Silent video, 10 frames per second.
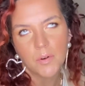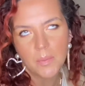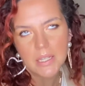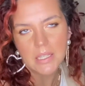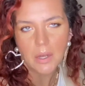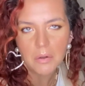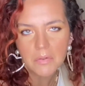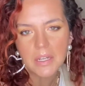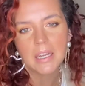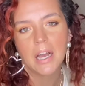myself
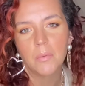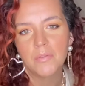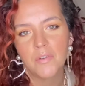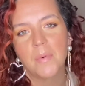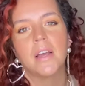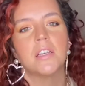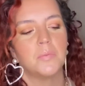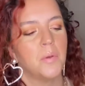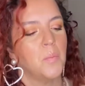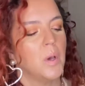and I got one for my
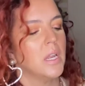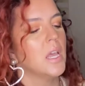husband, but